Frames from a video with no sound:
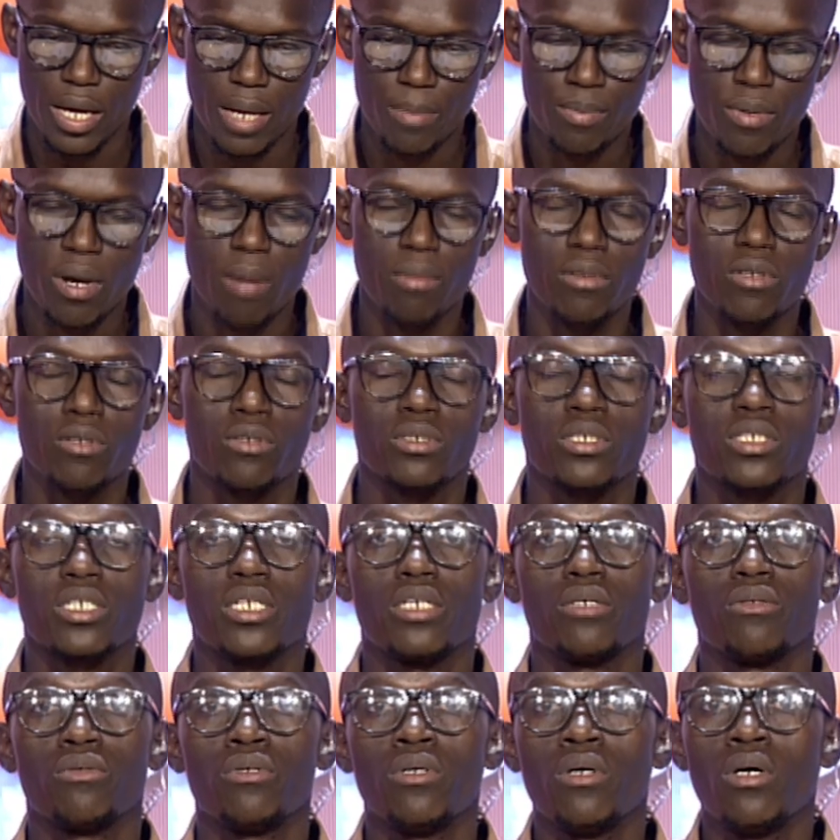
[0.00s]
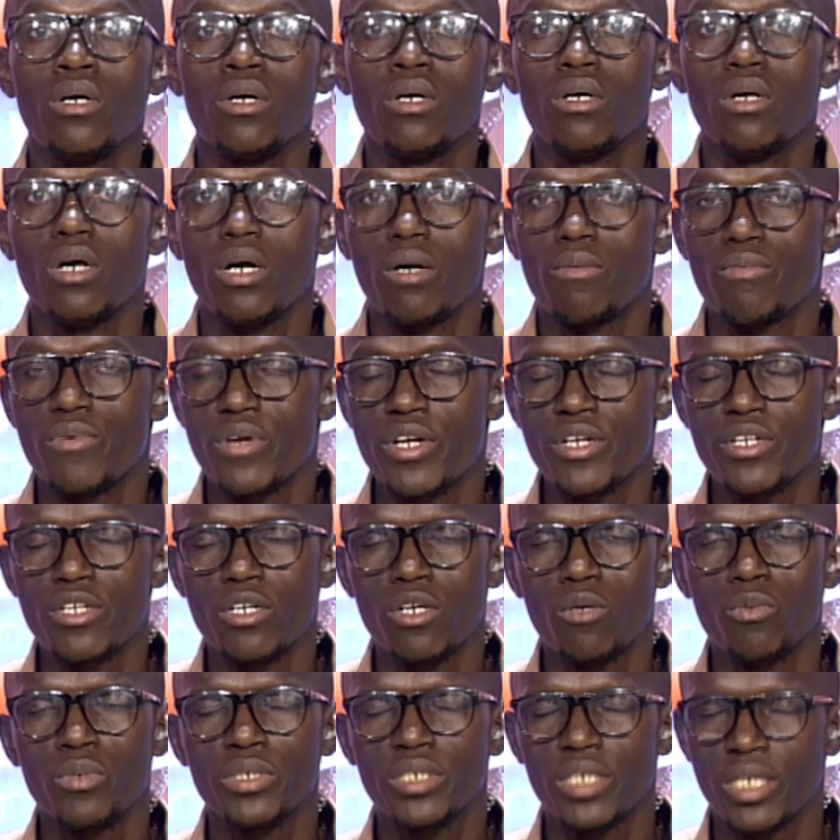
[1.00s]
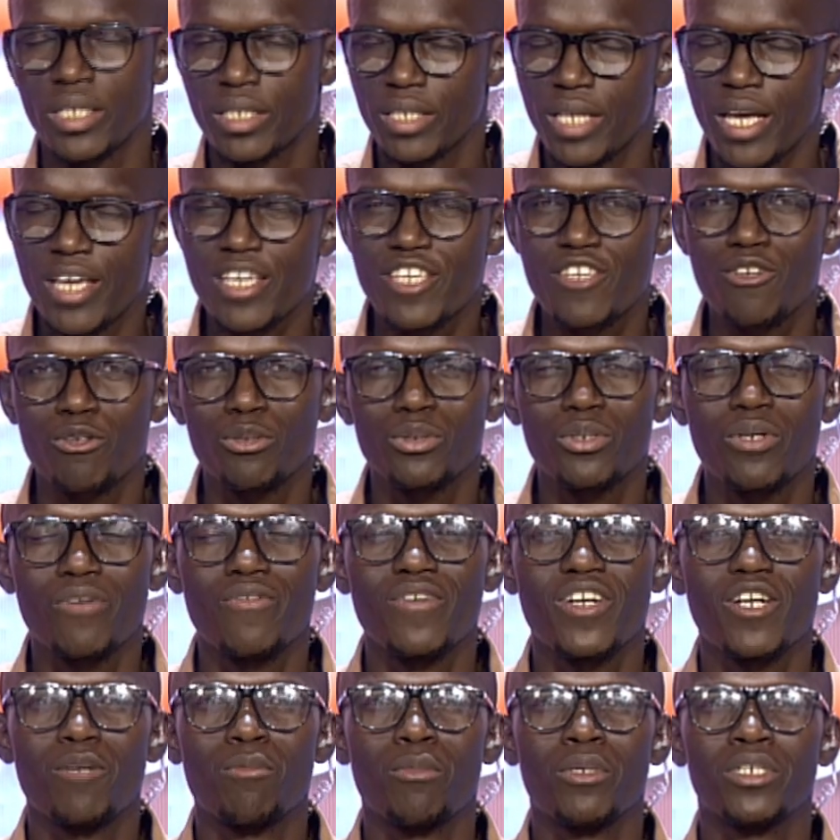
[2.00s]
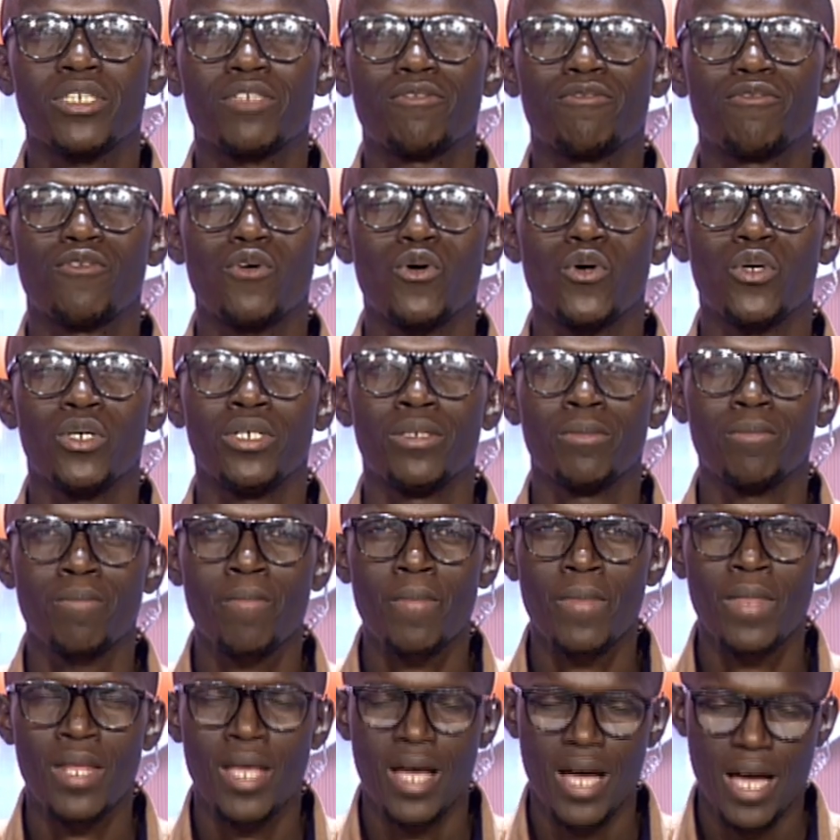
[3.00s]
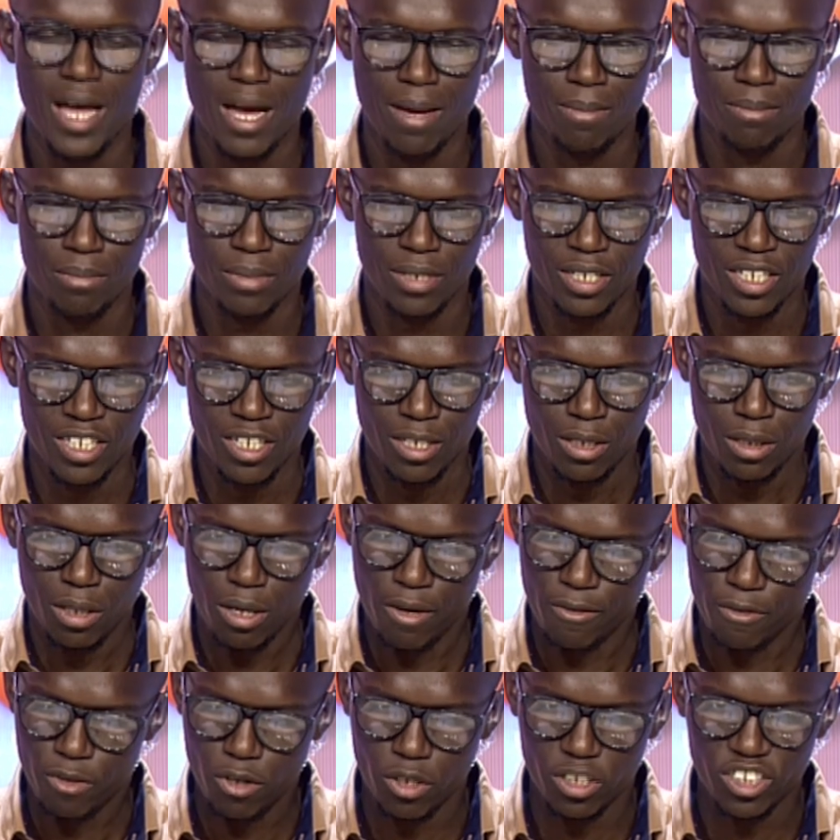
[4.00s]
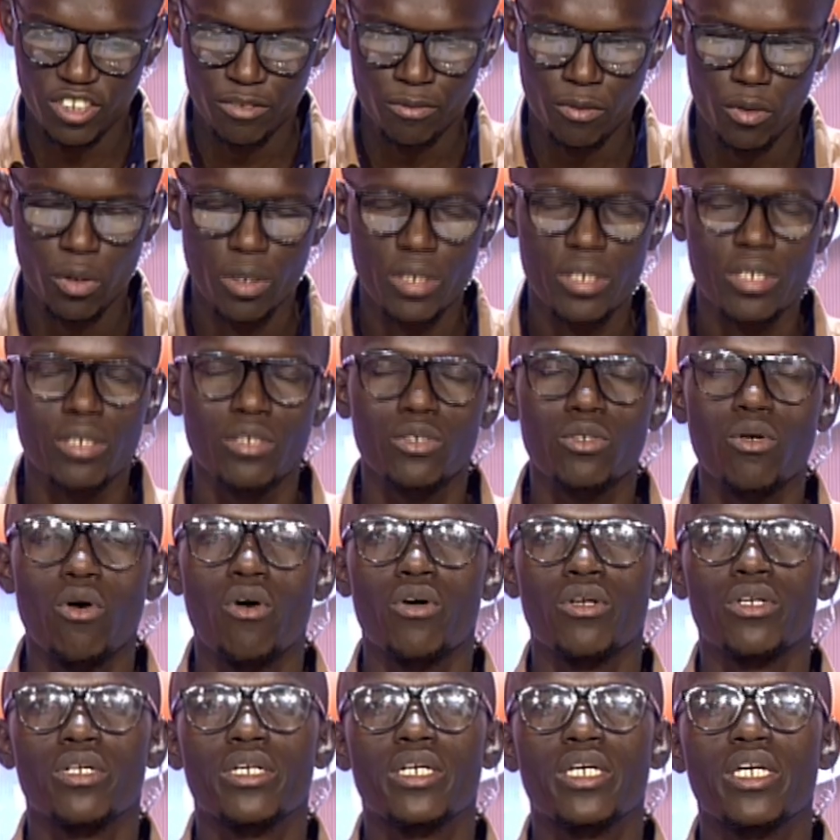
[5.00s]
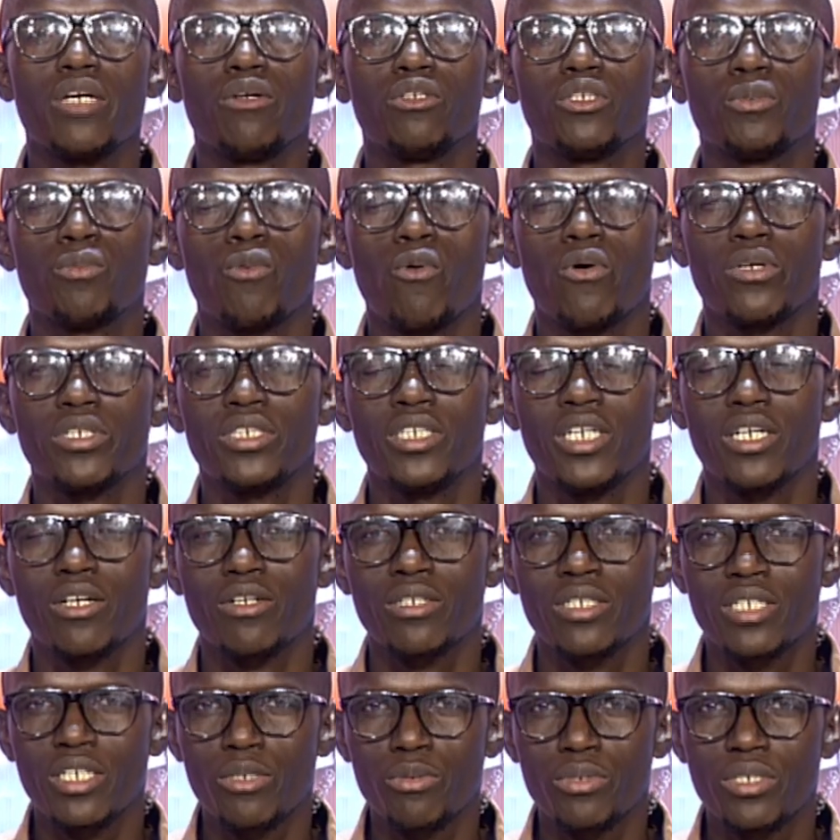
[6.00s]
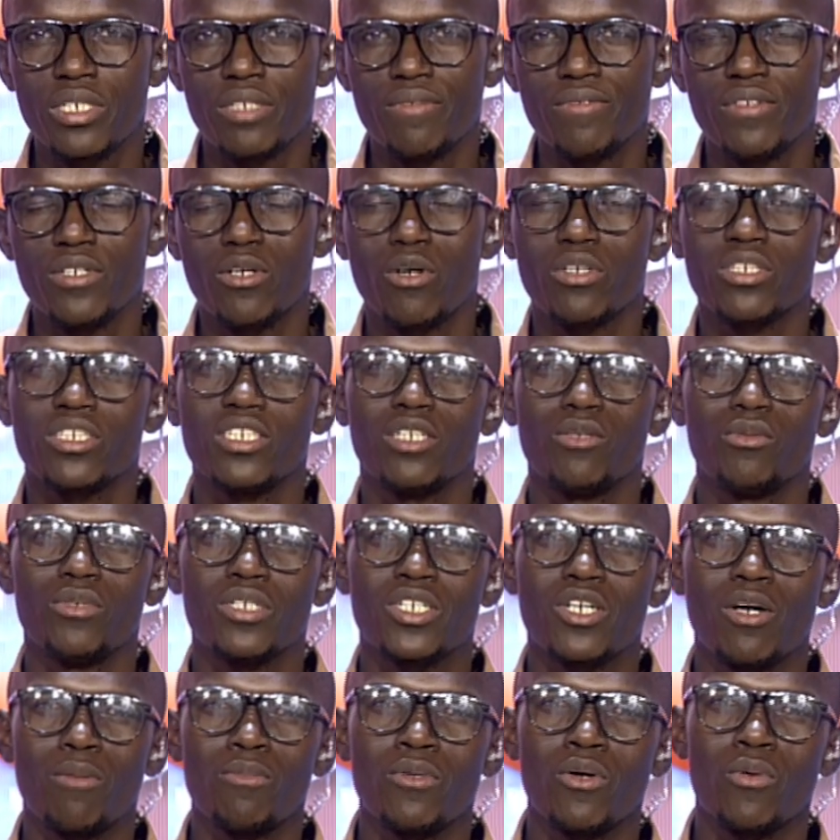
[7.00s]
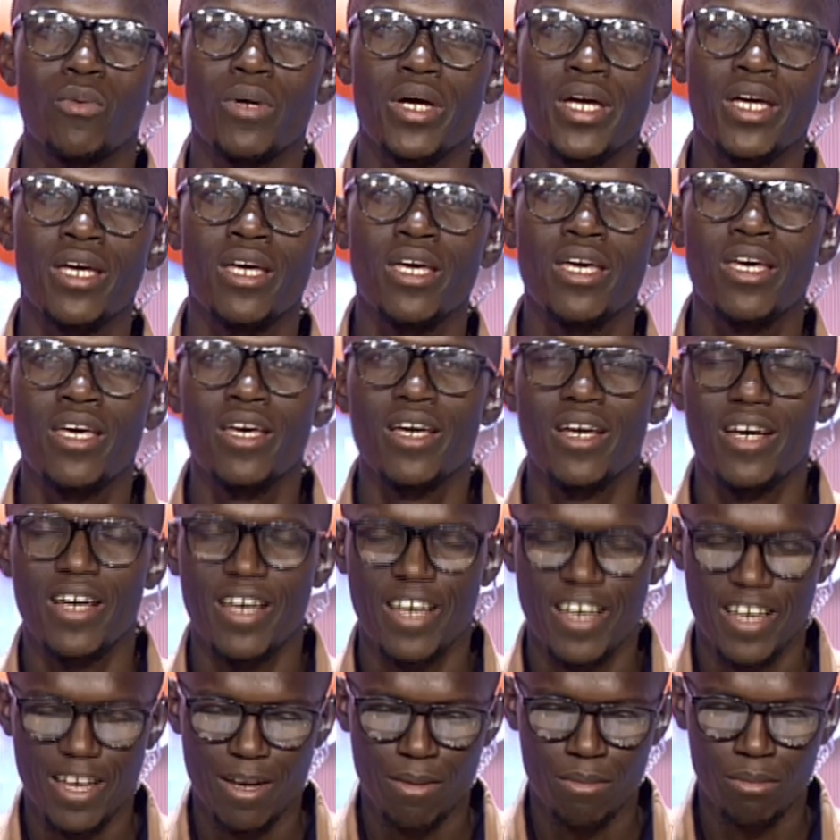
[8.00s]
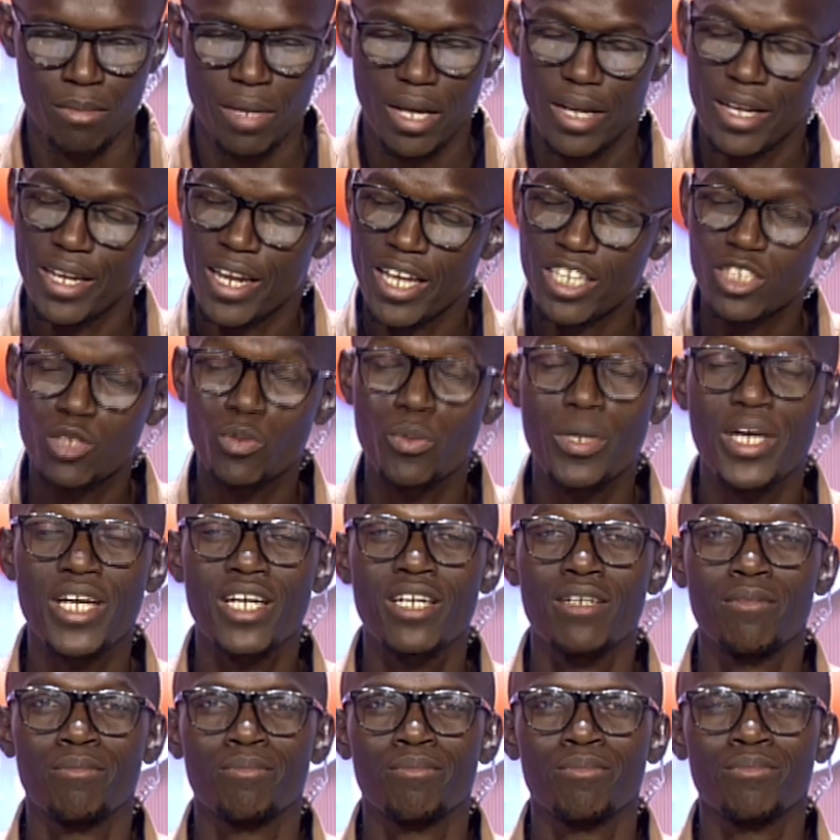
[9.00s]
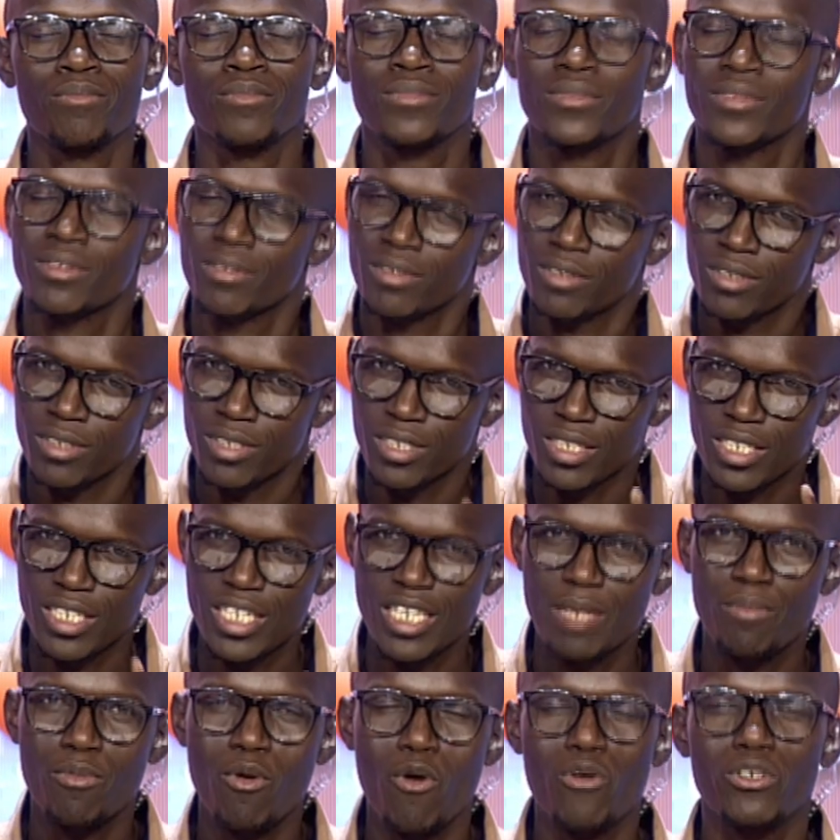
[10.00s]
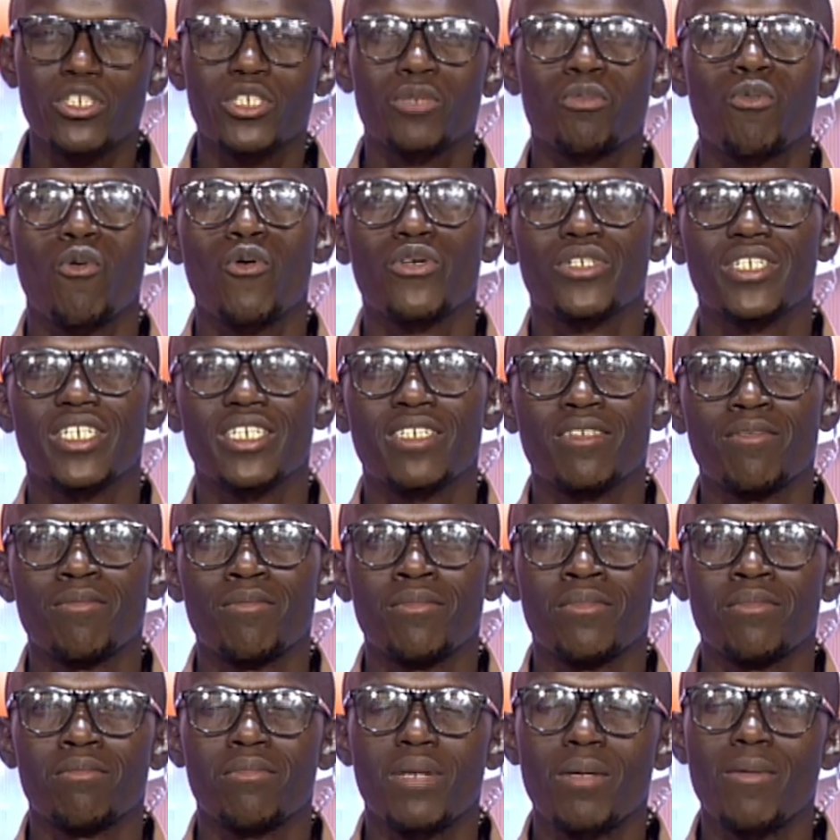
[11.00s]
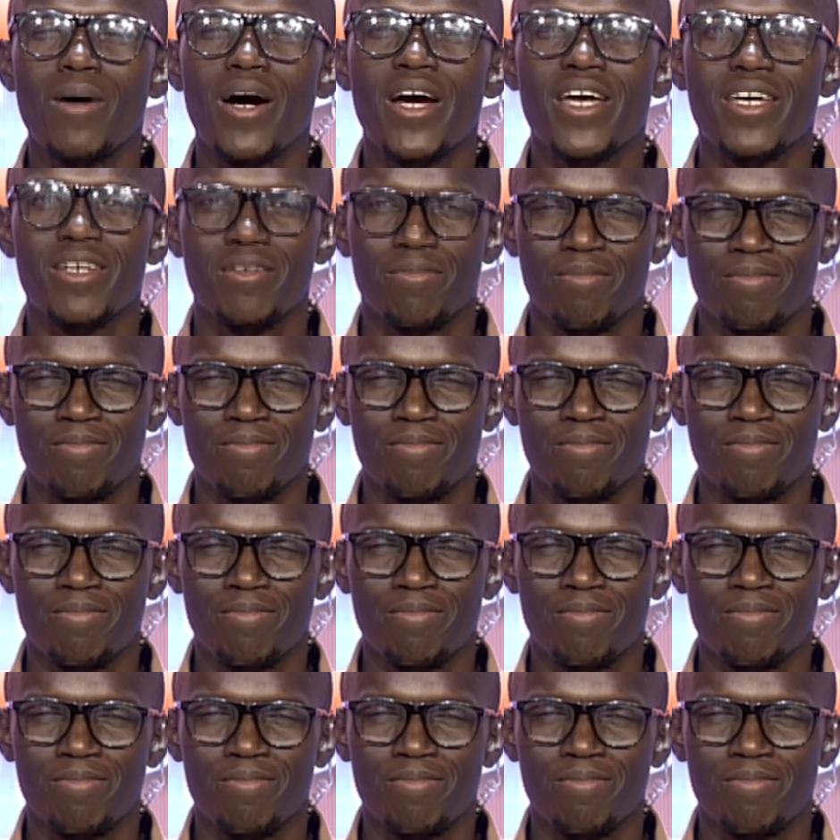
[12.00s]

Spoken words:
probably on Q Radio, we say thank you so very much for, of course, following us on Qsports here on QTV until we come your way next week. Keep on sporting. Bye-bye.